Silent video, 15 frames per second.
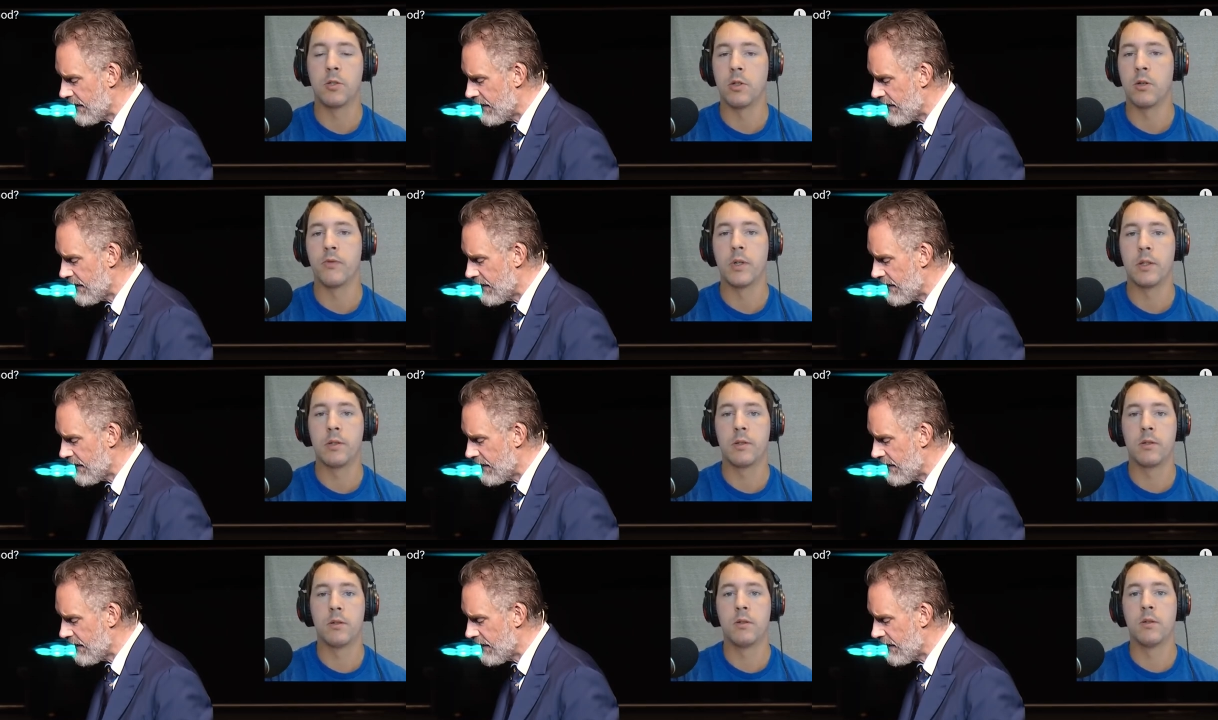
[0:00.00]

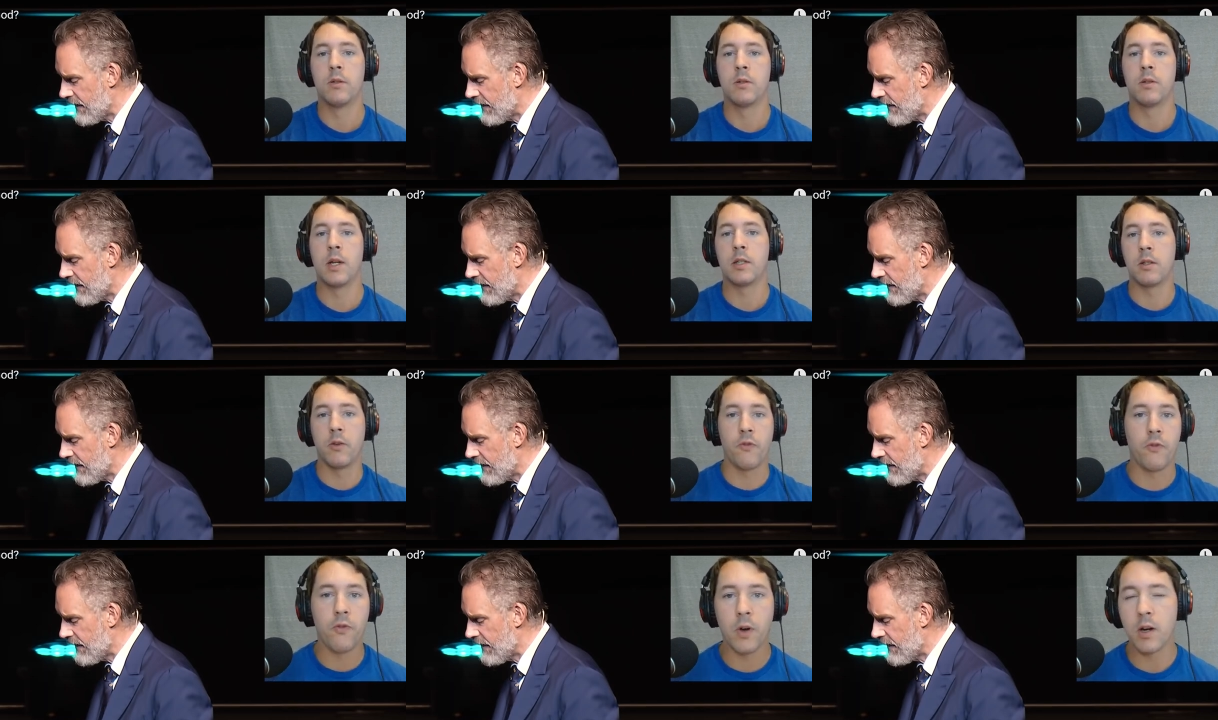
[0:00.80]
Speaker 1: service. That's the
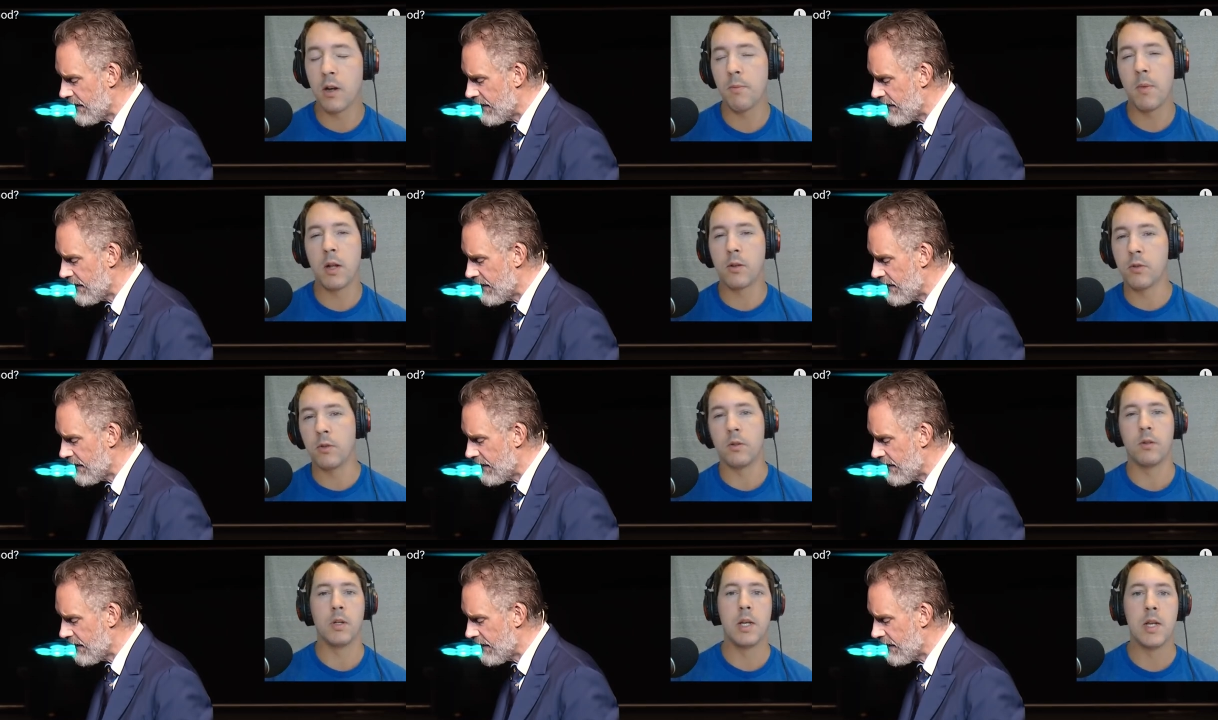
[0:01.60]

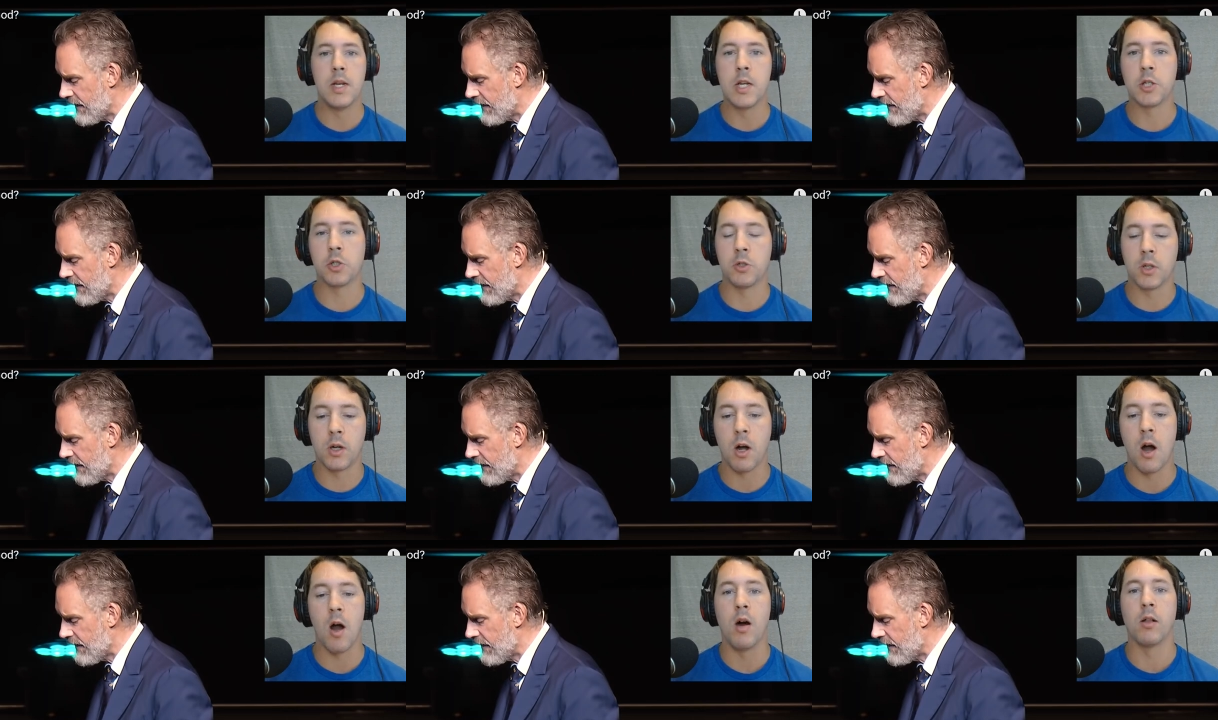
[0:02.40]
fundamental initial
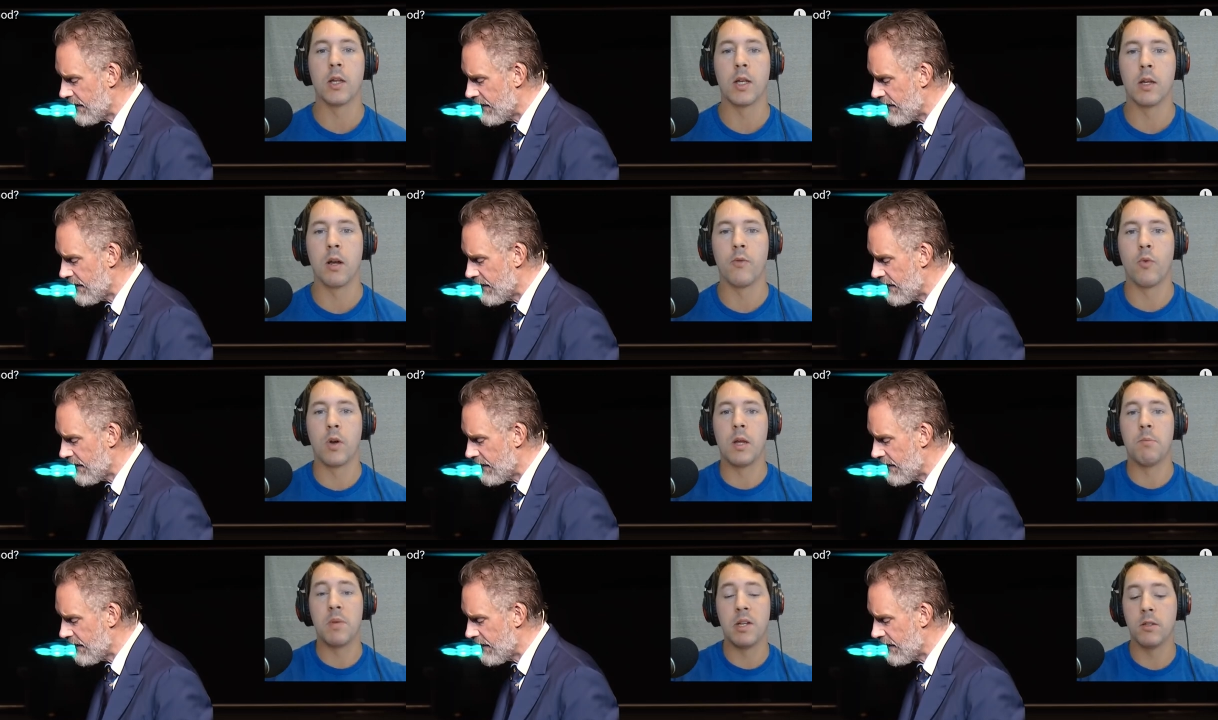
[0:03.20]
calling of what
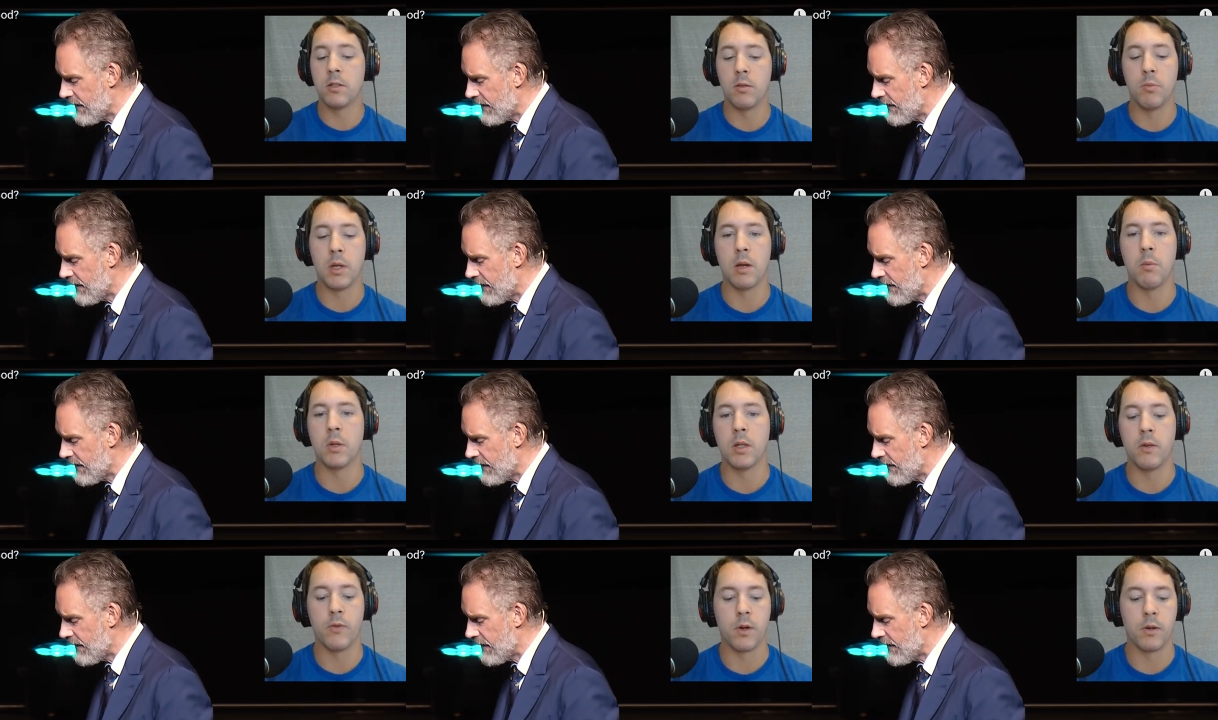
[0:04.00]
it means to be a
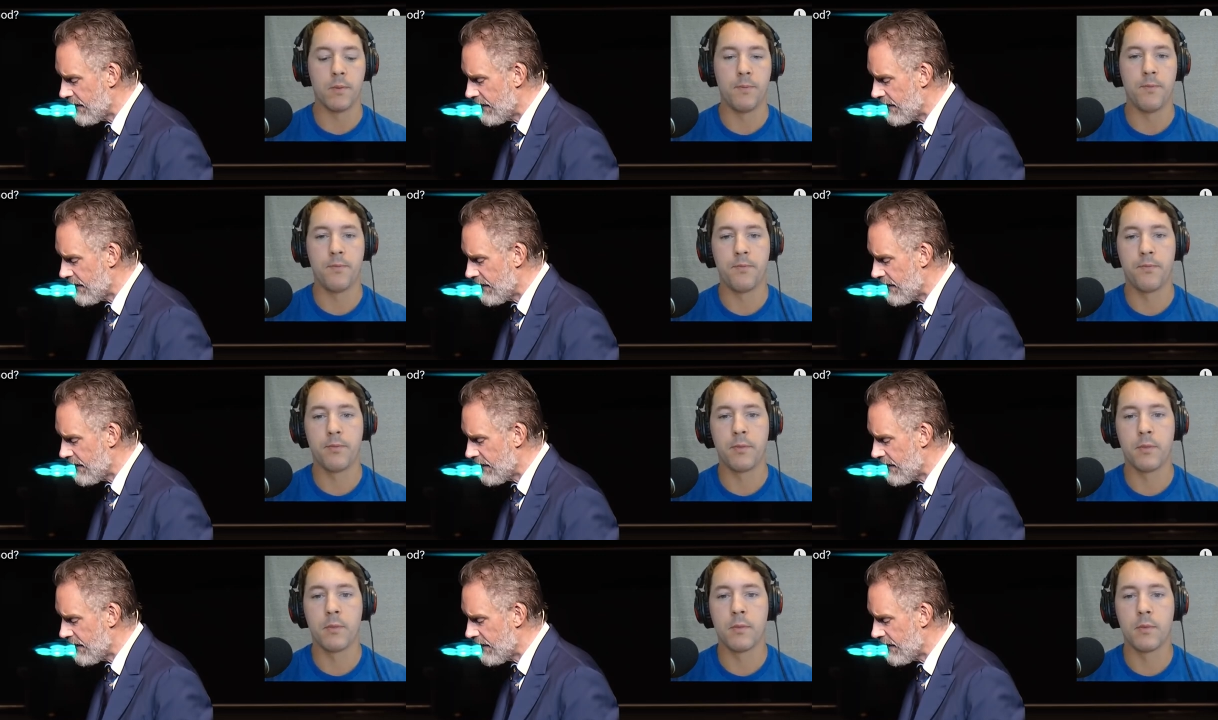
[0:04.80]
believer.
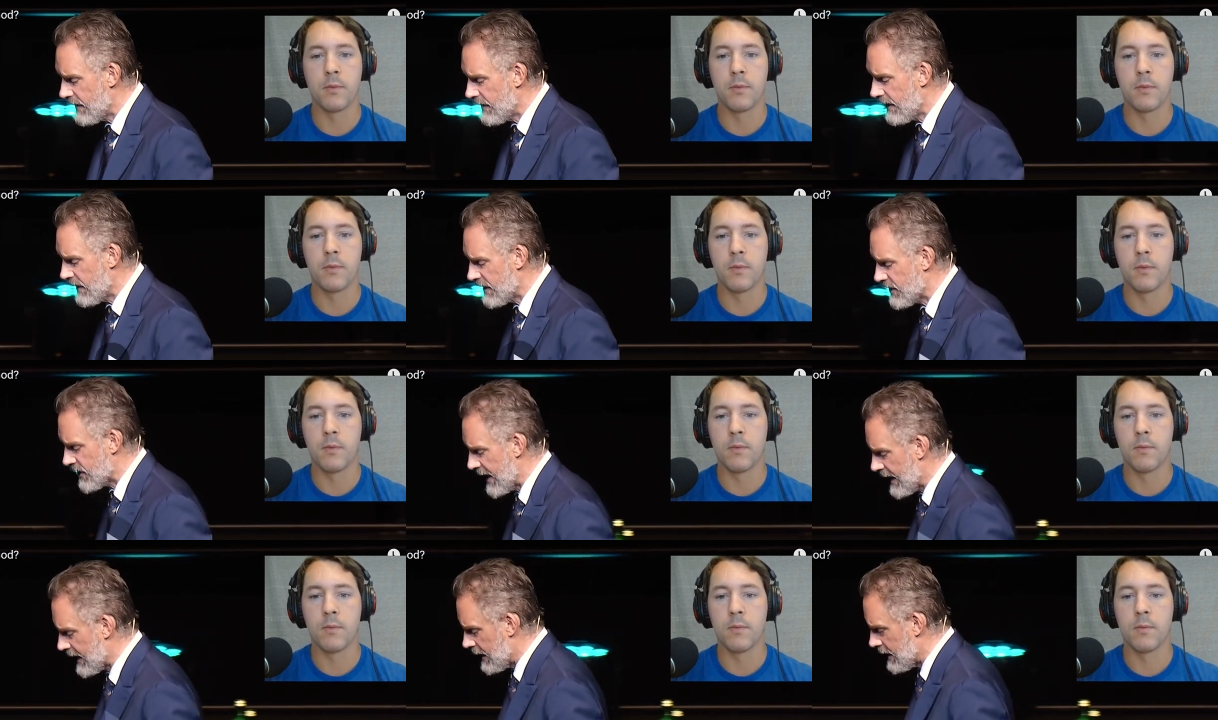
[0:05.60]
Speaker 2: And the
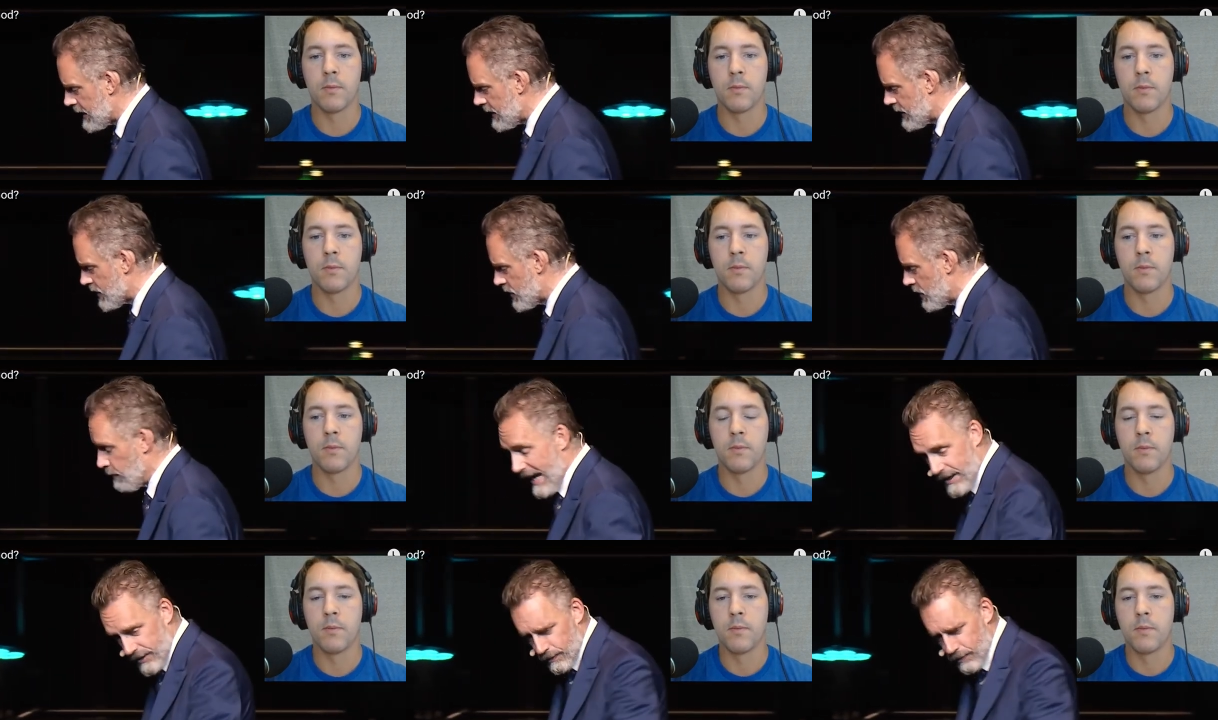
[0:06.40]
second is to
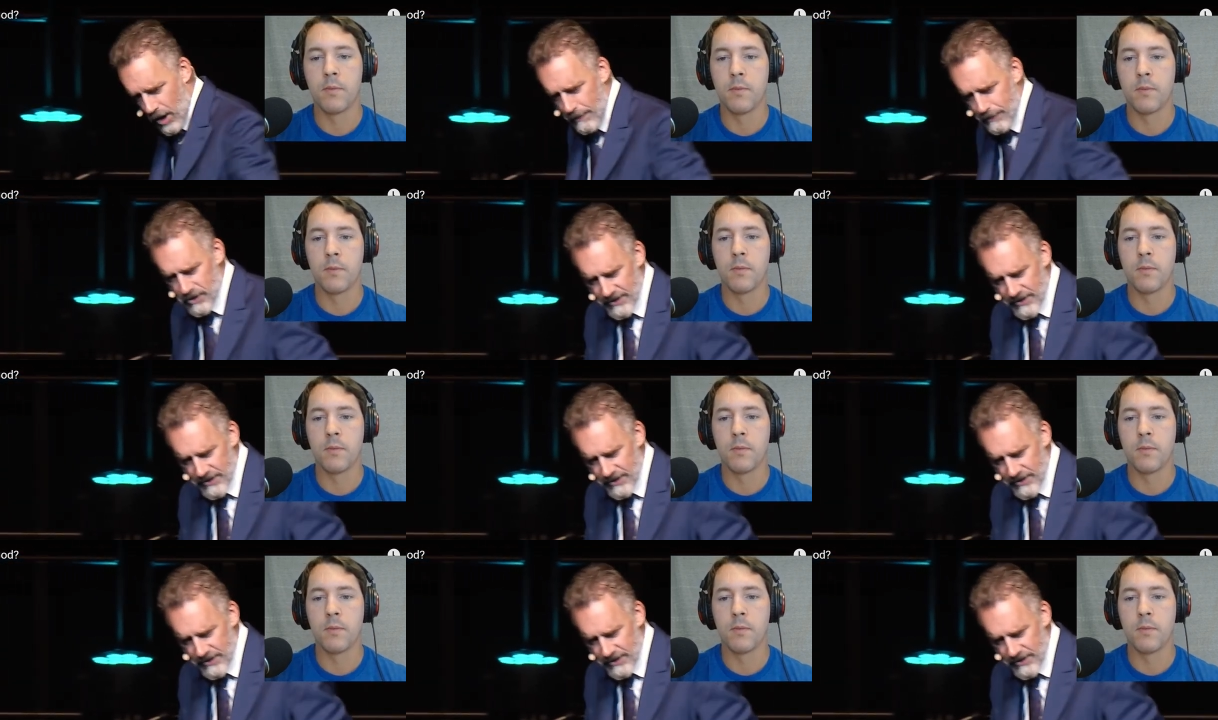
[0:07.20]
make the proper